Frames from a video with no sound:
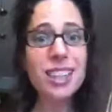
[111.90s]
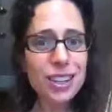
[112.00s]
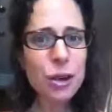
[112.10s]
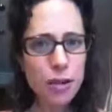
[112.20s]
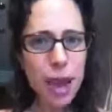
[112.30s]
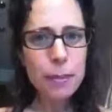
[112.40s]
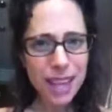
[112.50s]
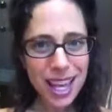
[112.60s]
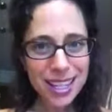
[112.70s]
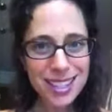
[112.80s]
You know that
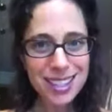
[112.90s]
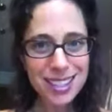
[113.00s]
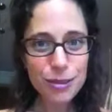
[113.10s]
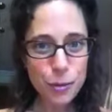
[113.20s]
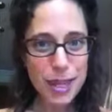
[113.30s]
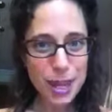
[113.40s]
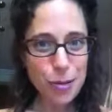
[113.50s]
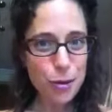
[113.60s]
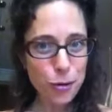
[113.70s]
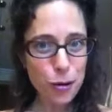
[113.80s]
place? Have you been
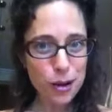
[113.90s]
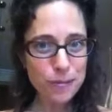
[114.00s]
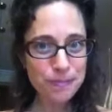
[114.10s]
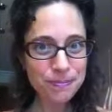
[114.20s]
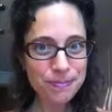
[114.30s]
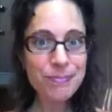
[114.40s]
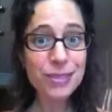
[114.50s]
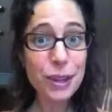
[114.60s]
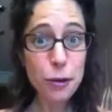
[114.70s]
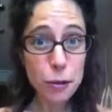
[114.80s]
there before?
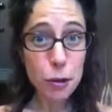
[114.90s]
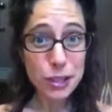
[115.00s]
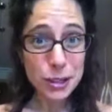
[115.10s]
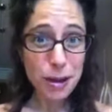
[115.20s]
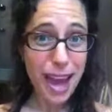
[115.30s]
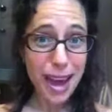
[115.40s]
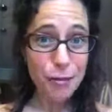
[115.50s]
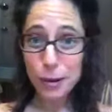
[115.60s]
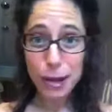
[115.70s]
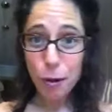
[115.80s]
Of course you
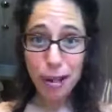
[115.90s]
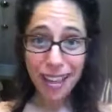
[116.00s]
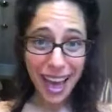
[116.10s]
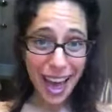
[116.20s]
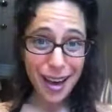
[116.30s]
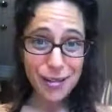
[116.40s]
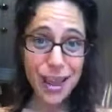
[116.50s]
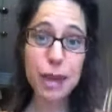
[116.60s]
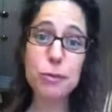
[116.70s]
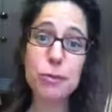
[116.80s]
have. We all have,
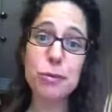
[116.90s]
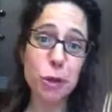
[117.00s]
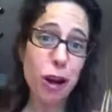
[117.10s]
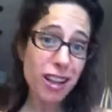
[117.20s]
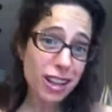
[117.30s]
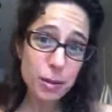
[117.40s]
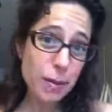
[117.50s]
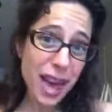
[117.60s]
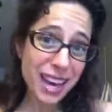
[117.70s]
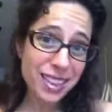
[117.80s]
and we're all going to be
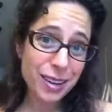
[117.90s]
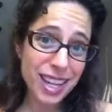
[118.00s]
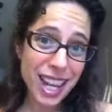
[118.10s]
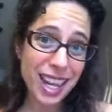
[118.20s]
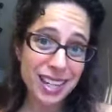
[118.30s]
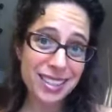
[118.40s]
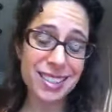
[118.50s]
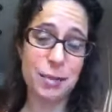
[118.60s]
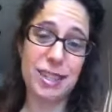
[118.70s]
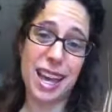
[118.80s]
back there again
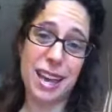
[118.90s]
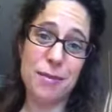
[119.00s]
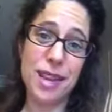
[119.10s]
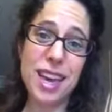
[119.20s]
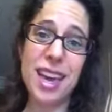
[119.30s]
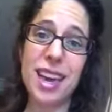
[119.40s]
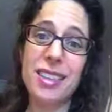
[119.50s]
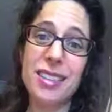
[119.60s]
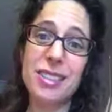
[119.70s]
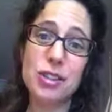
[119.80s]
sometime.
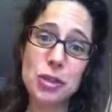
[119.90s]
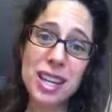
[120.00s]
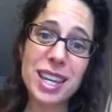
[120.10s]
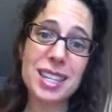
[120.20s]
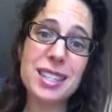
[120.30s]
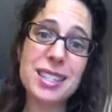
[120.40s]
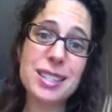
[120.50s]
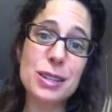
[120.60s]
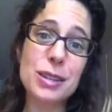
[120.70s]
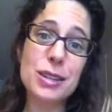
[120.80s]
And the trick is
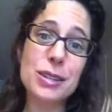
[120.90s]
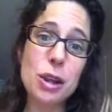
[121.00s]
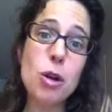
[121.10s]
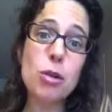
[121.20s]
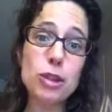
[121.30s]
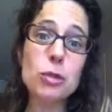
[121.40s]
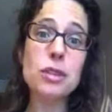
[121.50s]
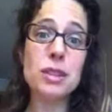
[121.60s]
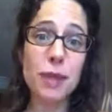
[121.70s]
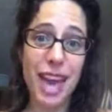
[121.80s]
to know the
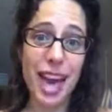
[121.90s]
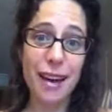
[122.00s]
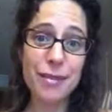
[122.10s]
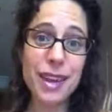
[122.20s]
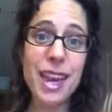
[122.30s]
tools that we have